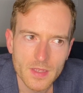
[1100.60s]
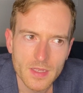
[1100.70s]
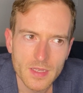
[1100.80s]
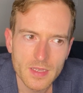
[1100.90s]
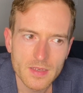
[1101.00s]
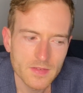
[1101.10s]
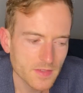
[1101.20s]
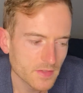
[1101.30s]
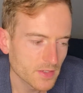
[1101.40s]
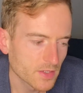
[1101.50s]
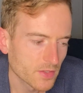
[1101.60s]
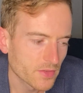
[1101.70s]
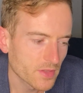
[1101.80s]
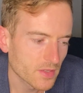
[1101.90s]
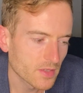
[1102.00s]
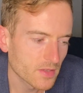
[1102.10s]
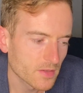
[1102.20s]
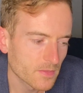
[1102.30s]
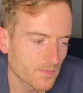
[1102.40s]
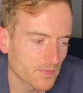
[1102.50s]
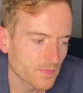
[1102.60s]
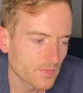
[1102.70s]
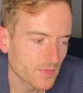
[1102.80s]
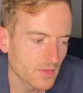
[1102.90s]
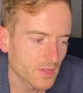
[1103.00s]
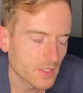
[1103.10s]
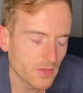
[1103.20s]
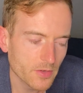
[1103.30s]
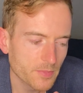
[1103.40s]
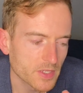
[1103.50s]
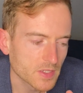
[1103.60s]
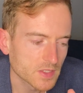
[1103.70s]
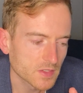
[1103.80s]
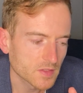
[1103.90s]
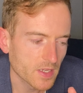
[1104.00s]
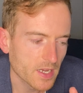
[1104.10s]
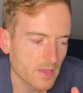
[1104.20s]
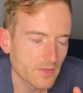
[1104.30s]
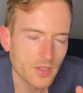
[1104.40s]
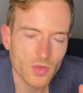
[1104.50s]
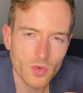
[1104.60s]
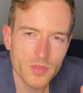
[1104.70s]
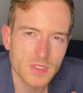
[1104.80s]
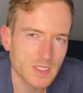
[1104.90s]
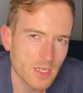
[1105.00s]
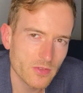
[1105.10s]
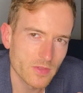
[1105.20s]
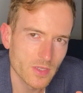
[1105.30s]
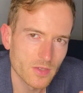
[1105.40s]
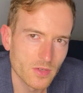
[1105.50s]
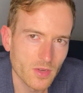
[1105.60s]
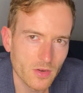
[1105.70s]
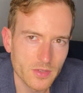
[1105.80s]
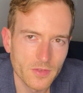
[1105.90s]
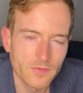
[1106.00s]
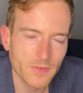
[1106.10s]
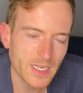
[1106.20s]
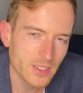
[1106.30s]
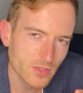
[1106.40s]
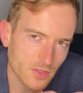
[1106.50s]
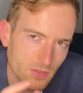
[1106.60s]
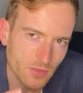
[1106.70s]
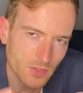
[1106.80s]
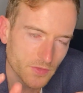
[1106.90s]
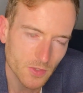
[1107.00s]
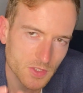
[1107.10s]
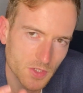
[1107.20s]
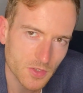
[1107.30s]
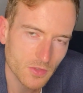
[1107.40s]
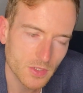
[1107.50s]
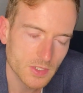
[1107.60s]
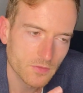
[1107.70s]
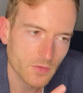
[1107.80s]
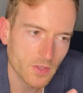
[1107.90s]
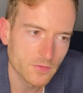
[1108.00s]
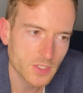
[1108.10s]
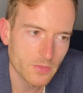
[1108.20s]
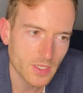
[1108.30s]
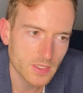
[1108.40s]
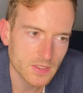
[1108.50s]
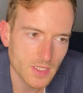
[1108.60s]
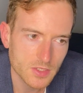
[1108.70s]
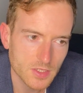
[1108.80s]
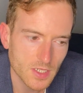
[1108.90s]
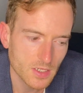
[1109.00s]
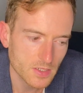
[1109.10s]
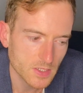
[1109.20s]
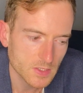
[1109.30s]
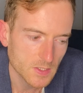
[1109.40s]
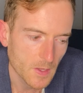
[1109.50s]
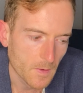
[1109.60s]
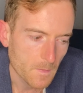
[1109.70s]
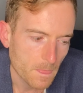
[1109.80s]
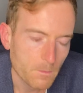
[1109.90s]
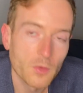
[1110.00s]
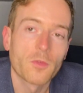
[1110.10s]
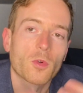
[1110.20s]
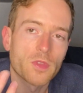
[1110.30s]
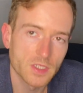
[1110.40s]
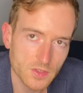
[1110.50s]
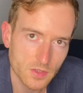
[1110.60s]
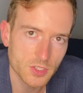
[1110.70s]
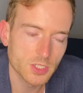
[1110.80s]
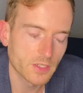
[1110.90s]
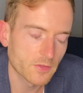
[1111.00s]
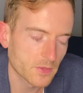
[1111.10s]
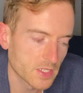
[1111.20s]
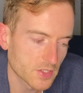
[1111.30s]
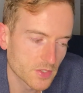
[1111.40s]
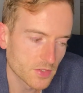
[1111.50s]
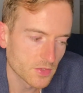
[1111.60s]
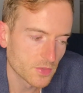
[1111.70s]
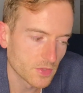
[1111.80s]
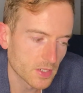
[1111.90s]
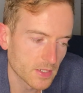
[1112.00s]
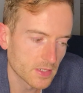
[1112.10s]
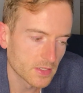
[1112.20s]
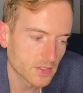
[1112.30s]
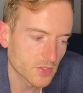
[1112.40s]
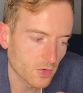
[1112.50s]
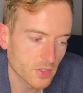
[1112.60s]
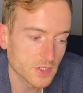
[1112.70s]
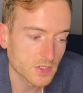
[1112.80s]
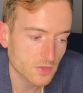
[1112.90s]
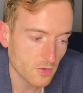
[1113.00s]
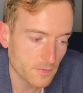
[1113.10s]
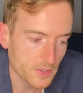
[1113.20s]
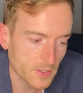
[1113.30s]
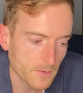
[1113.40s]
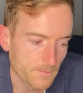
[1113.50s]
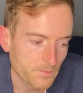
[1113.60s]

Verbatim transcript: And you know the the other piece is that the north and south node are in the final, those first two degrees of, of Gemini and Sagittarius before they start to shift into uh, Taurus and Scorpio.